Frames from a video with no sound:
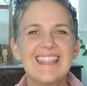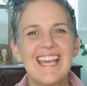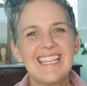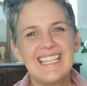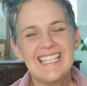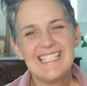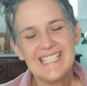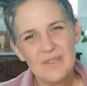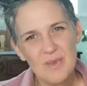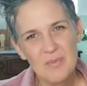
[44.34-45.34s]
They need
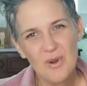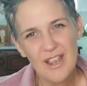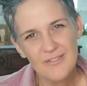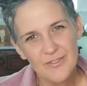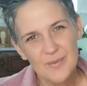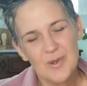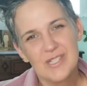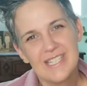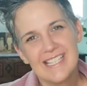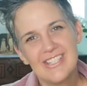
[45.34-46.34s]
to be brave for
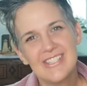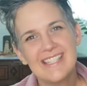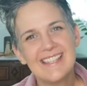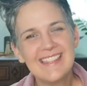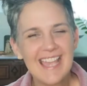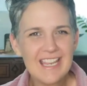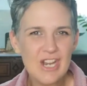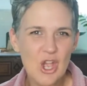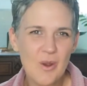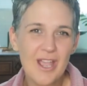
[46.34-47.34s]
procedures that they
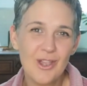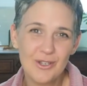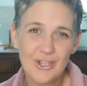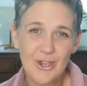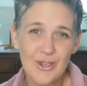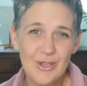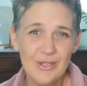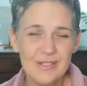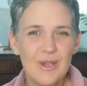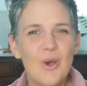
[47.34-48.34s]
know are going to
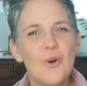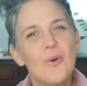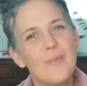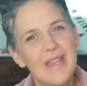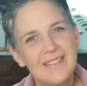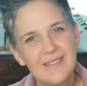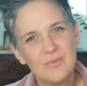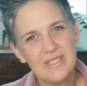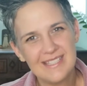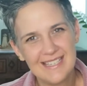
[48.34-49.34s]
hurt or make
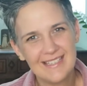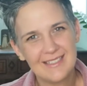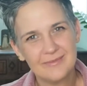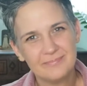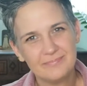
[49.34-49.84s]
them sick.